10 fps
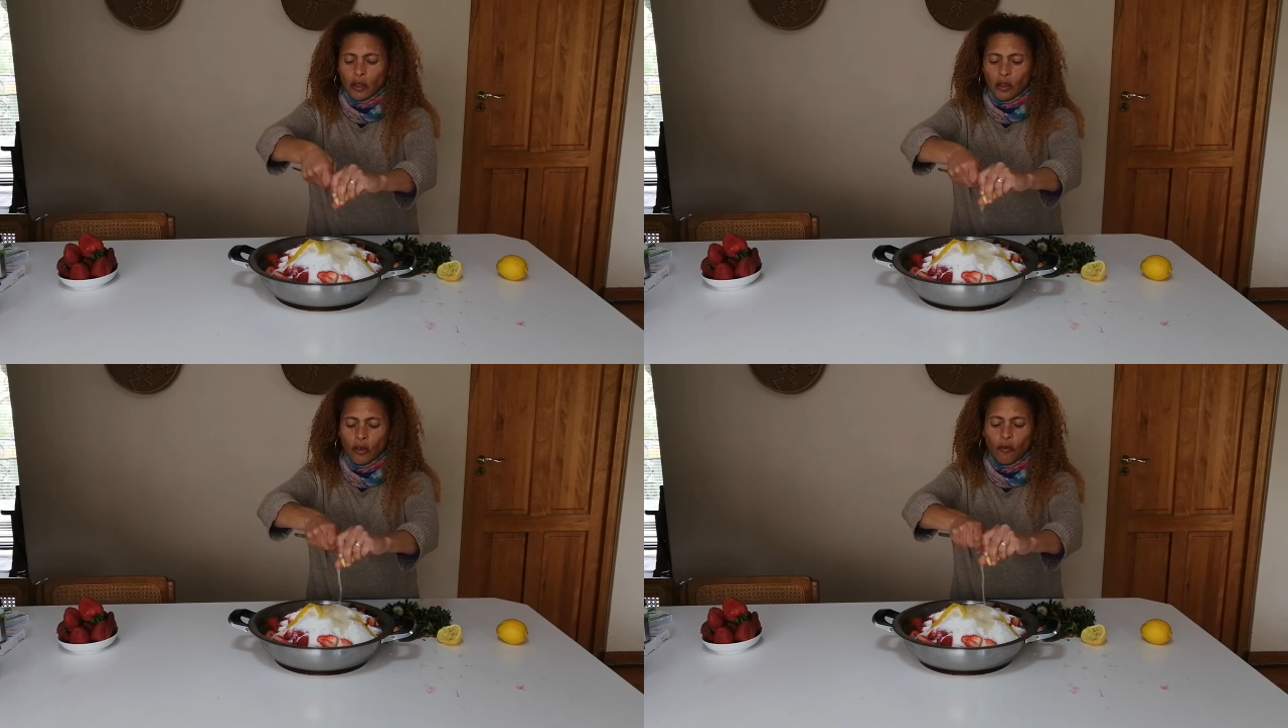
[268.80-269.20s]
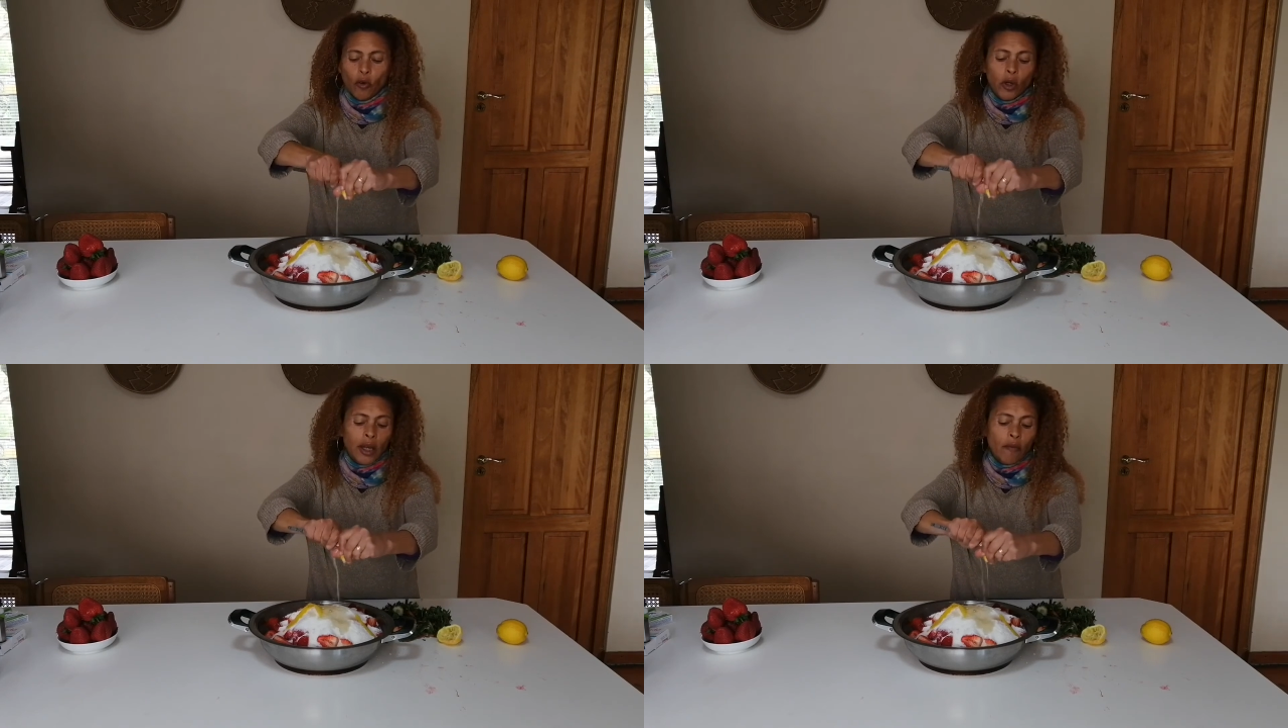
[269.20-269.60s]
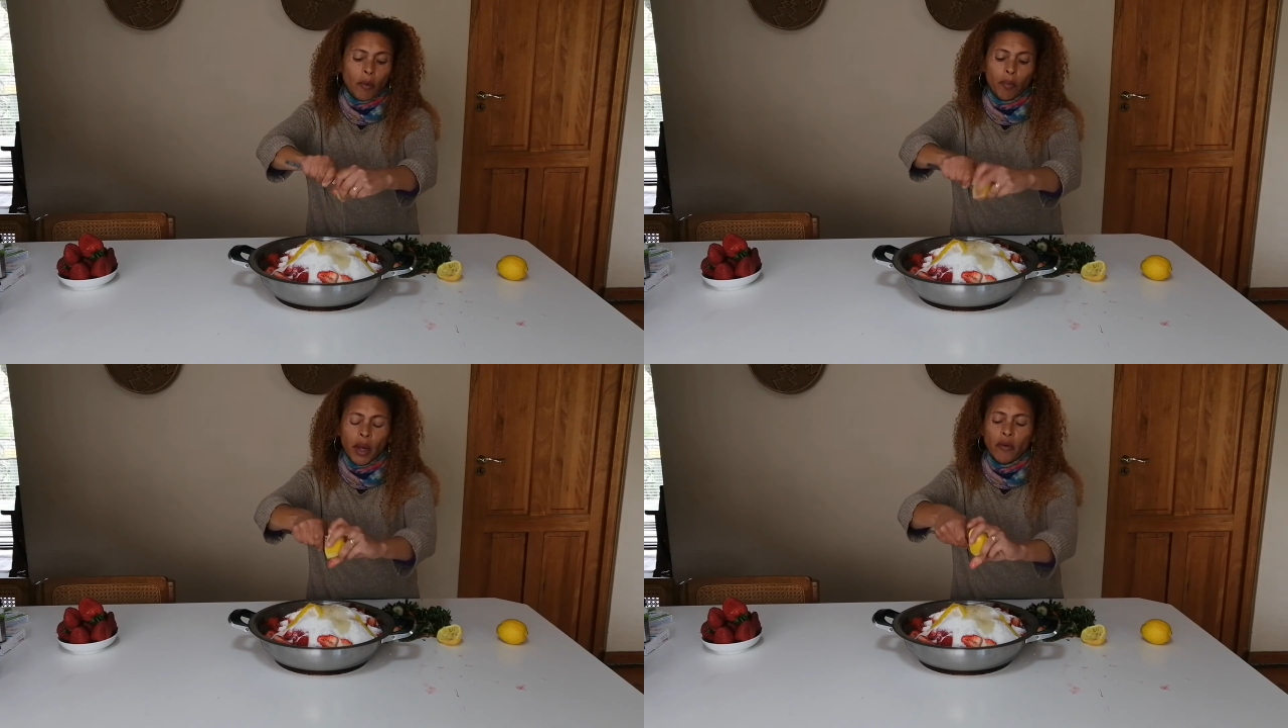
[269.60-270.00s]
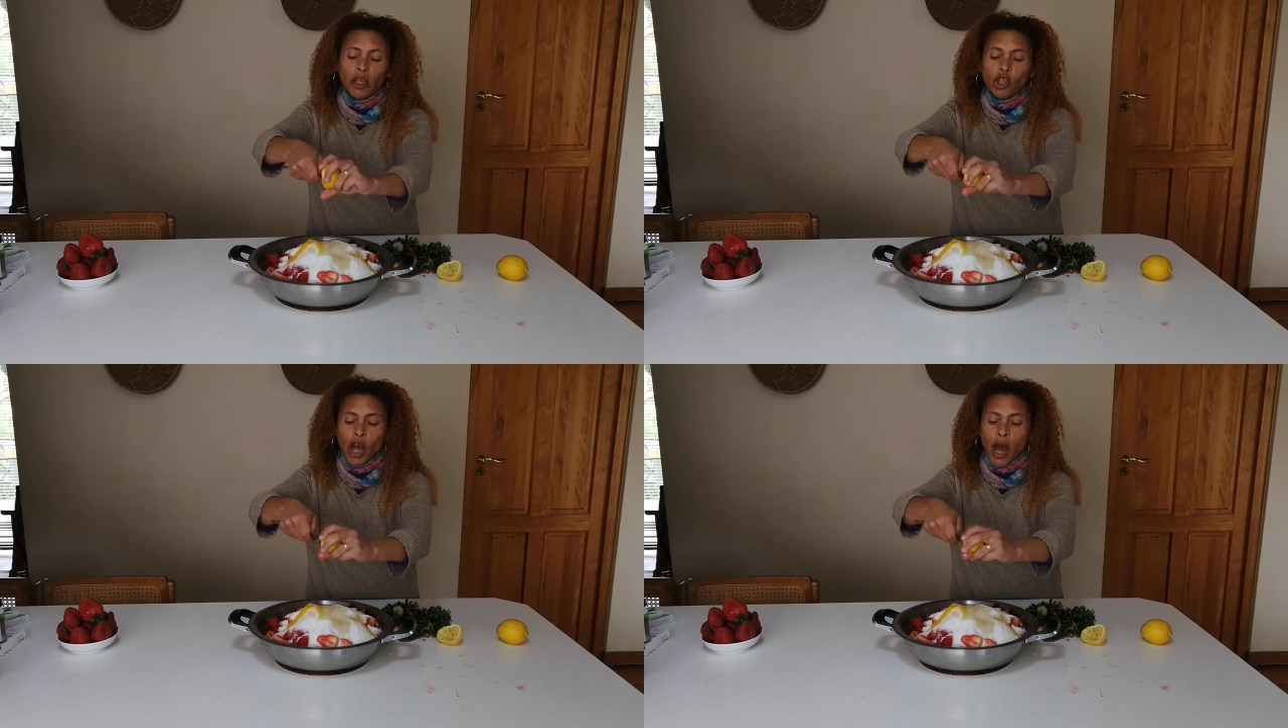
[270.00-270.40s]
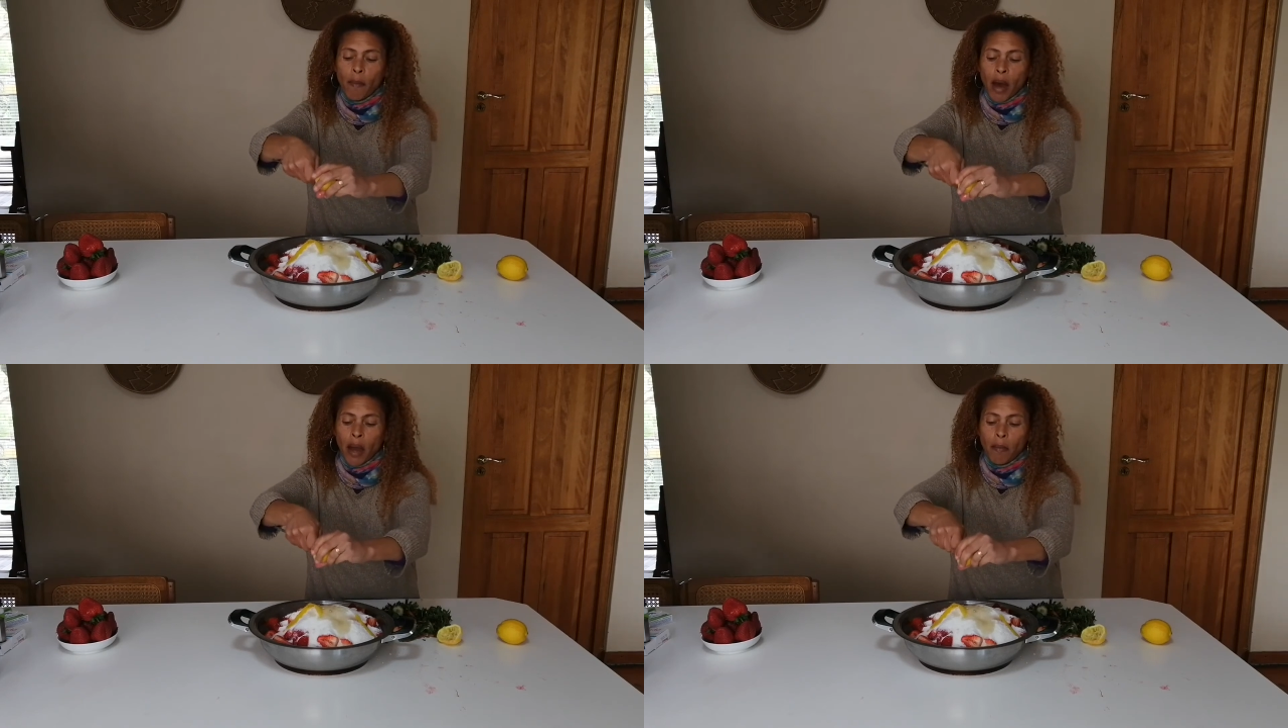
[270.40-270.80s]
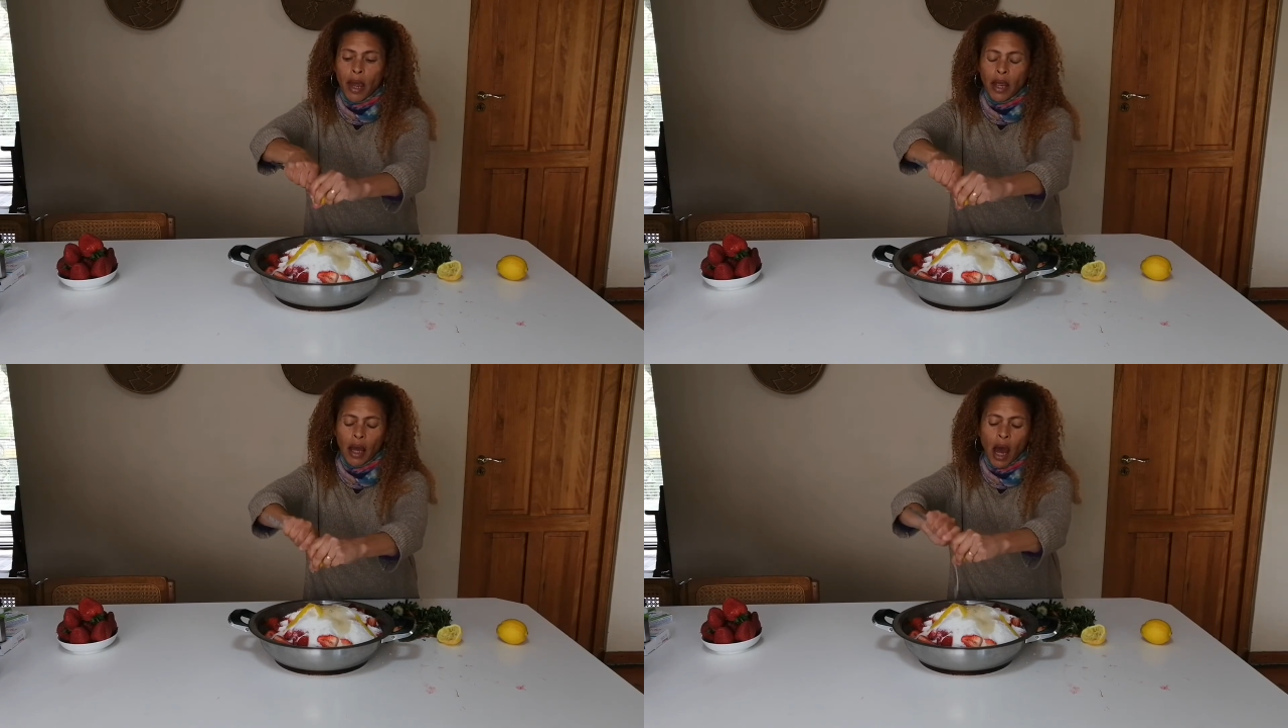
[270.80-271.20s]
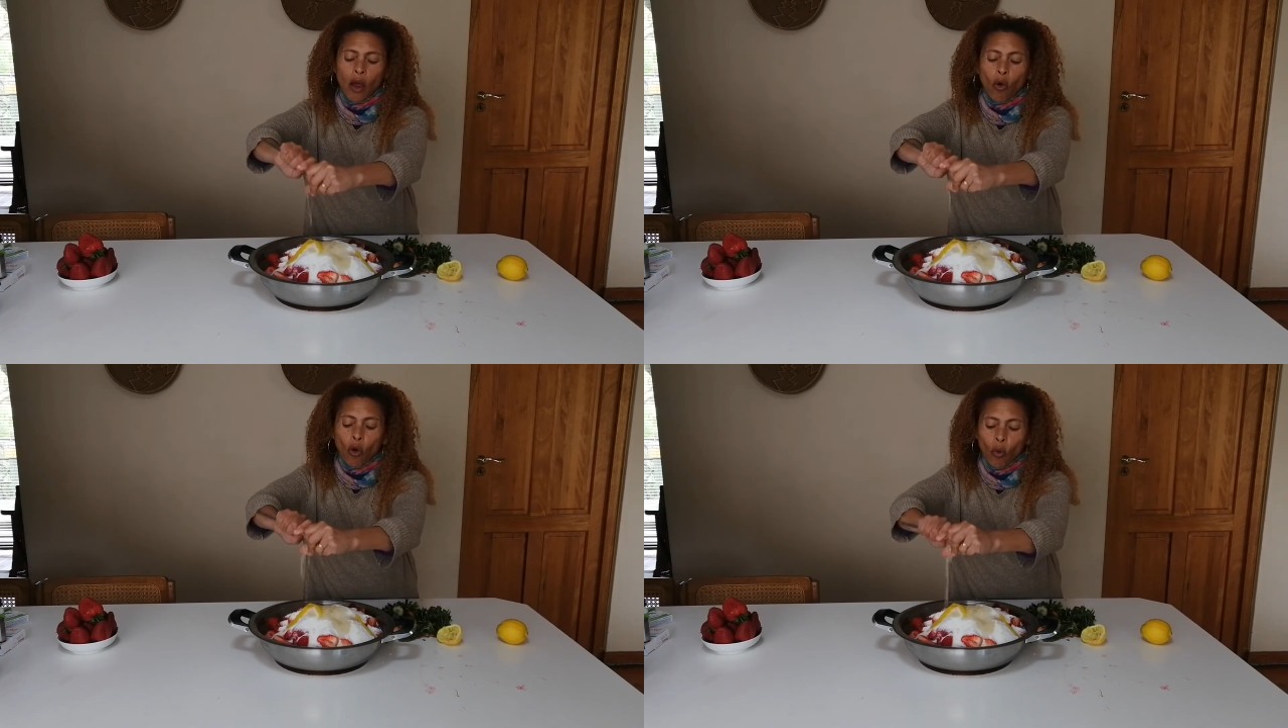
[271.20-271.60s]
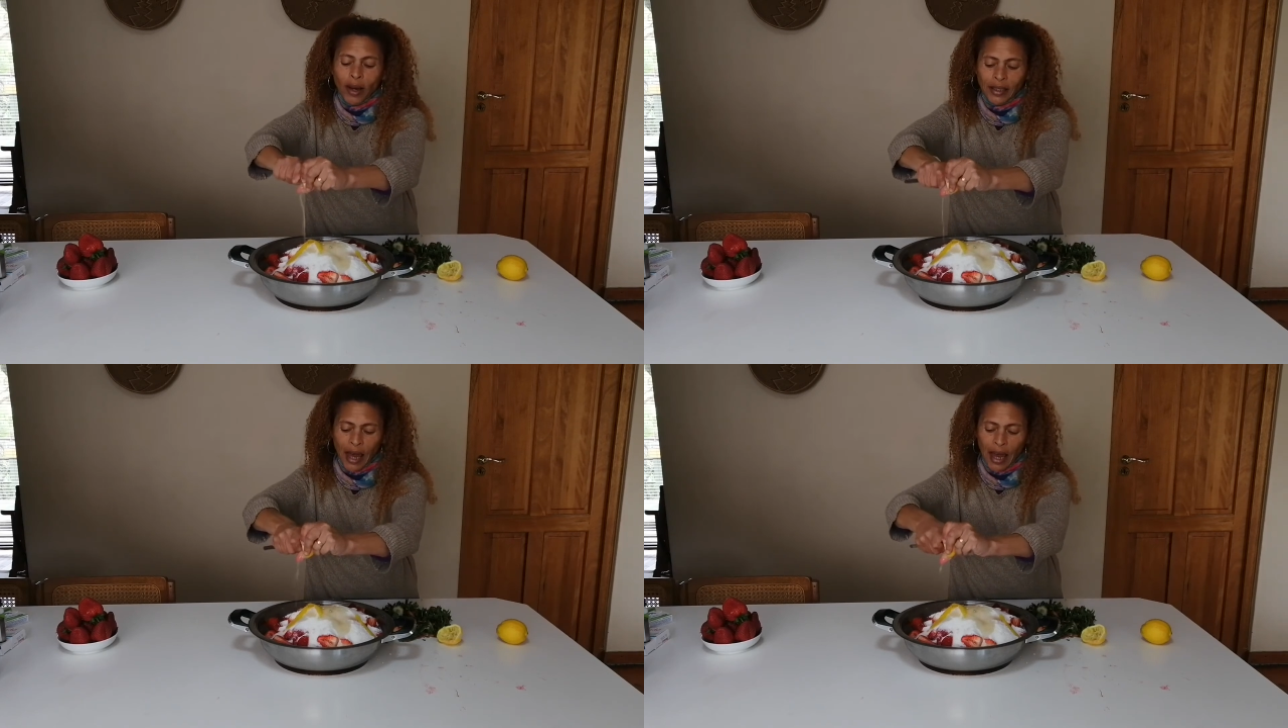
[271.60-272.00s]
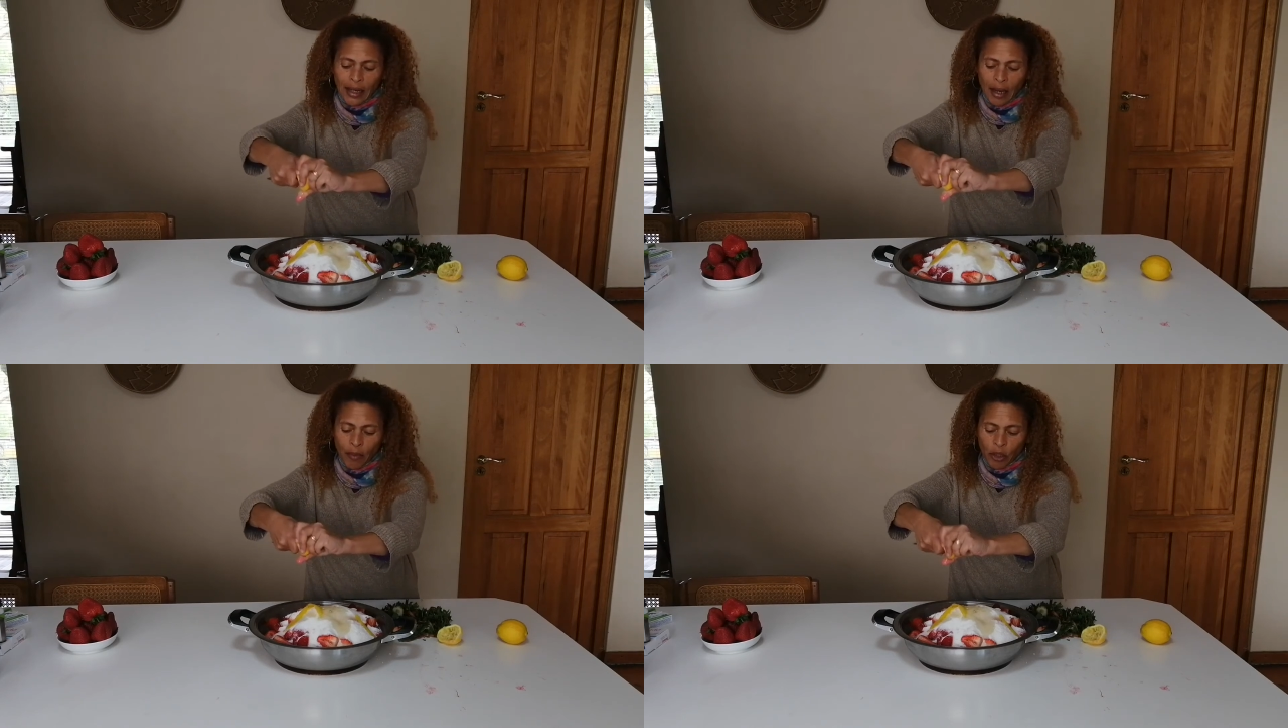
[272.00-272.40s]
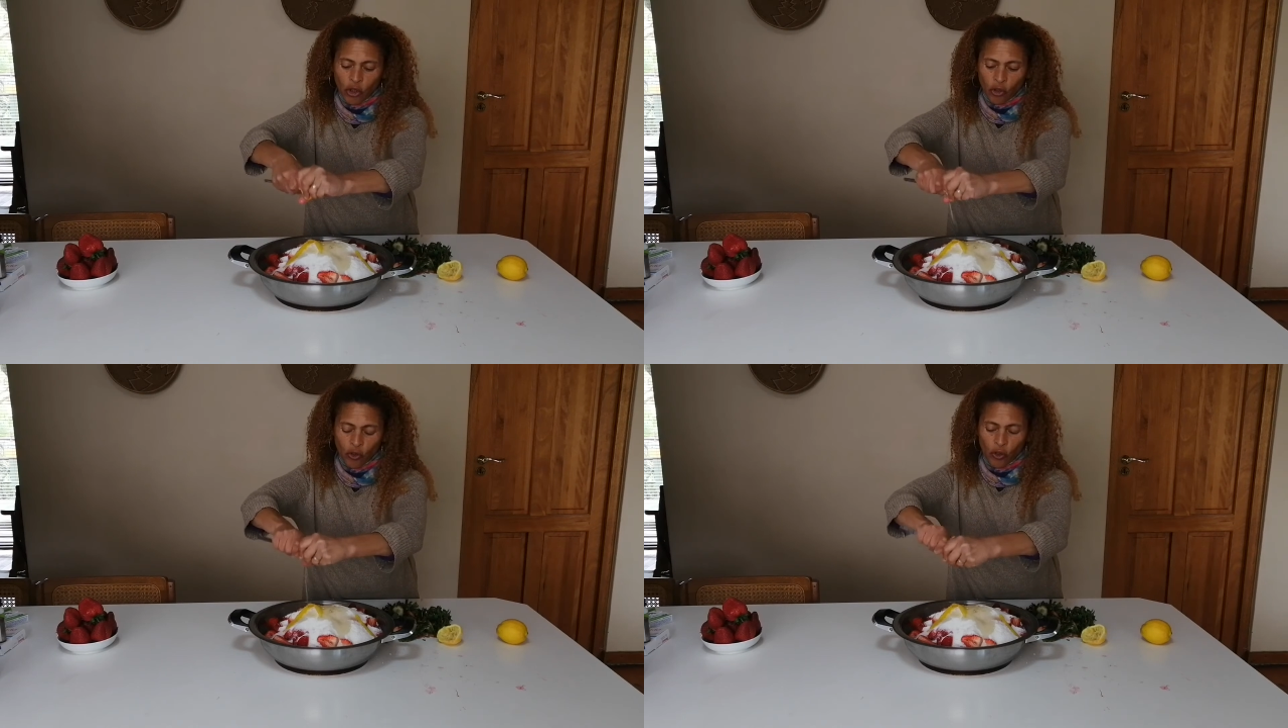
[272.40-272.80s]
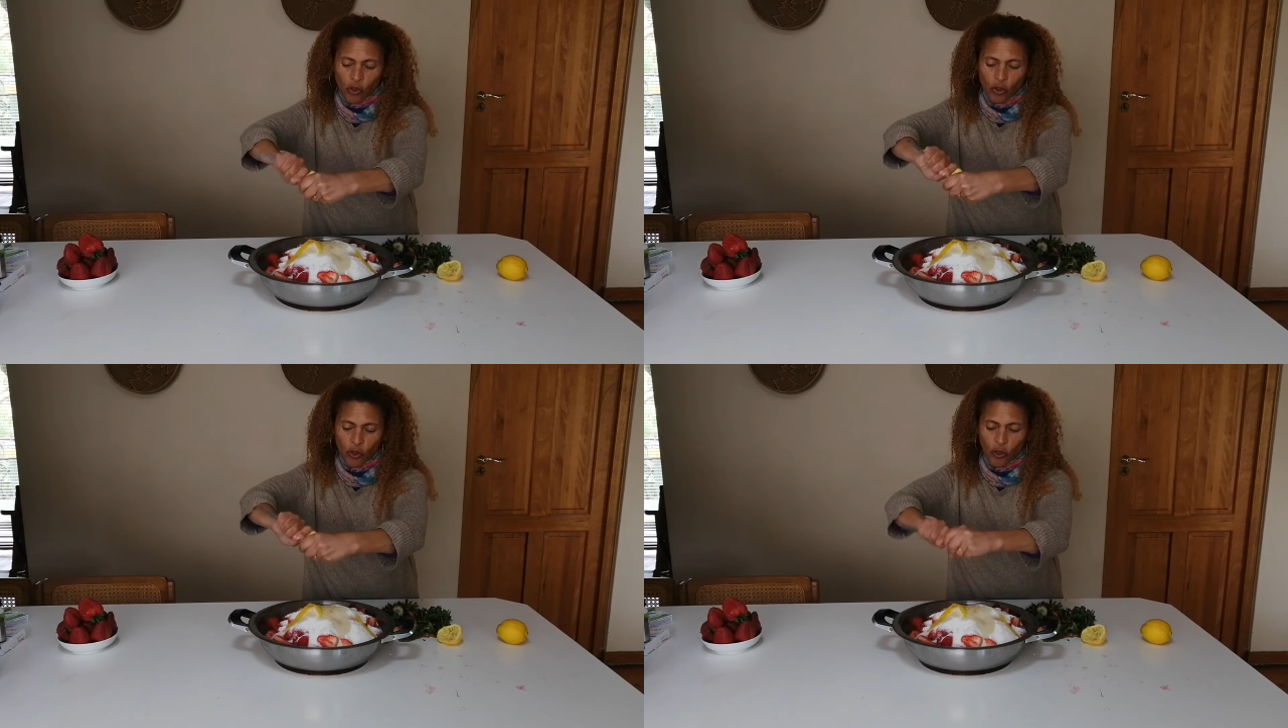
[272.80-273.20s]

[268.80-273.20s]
So for whatever berry jam I make, I always add lemon juice.